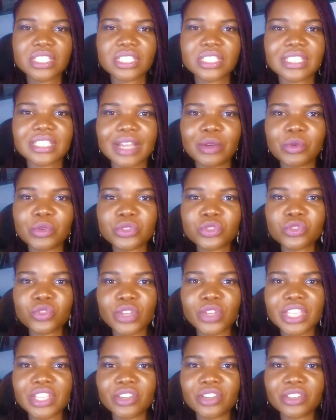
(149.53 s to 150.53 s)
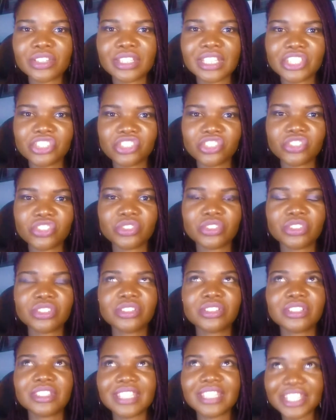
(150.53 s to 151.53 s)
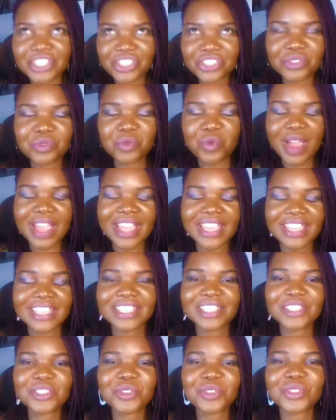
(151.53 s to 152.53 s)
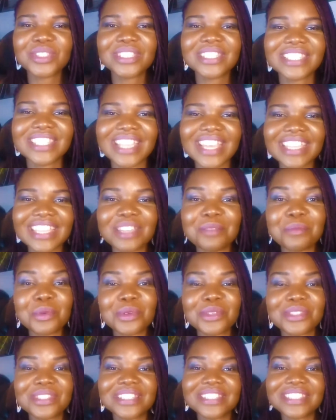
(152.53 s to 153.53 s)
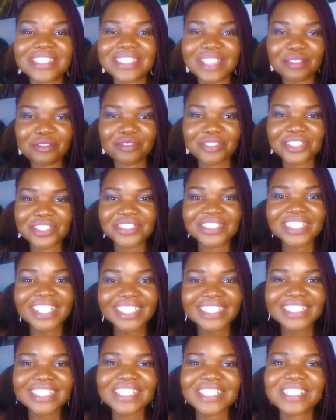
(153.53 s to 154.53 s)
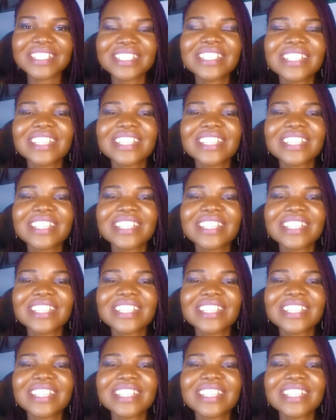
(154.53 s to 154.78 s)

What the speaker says: that was going on nationwide to design a postage stamp for Uganda.